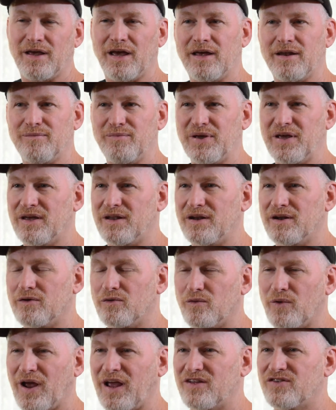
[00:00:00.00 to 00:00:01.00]
and be in a
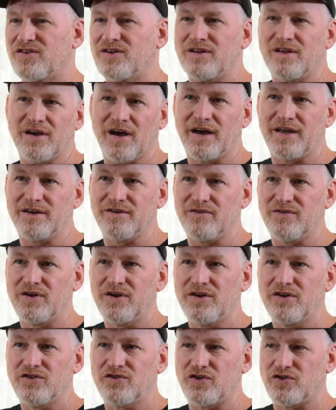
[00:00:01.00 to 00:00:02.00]
rancid kind of
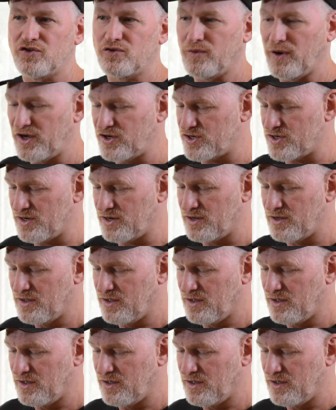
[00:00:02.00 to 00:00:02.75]
situation.